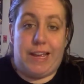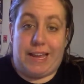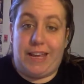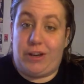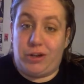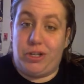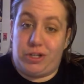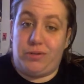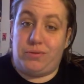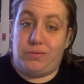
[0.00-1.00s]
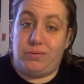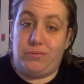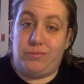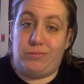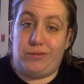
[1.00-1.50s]
he could do
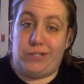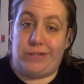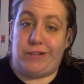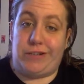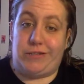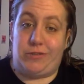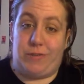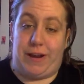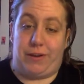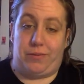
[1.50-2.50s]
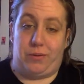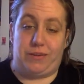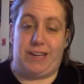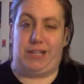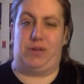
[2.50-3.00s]
serious dramatic
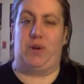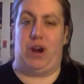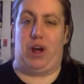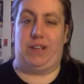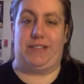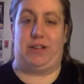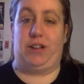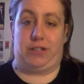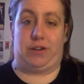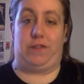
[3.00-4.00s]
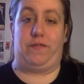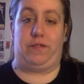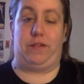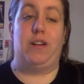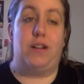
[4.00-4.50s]
roles. He actually won his Oscar
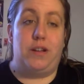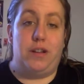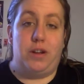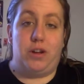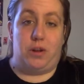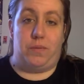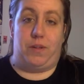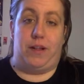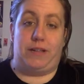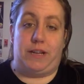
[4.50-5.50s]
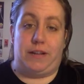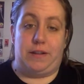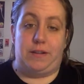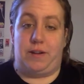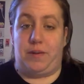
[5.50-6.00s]
for Good Will Hunting,
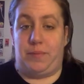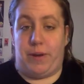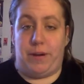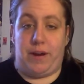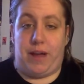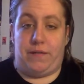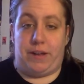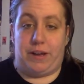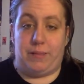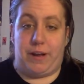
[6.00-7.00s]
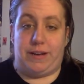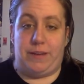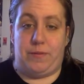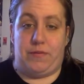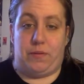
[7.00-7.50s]
and so did Ben Affleck and Matt
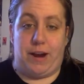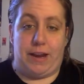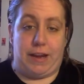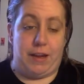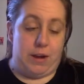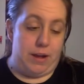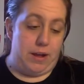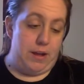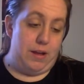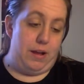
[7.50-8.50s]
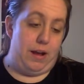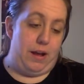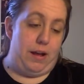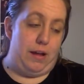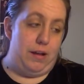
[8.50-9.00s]
Damon for writing it. Uh,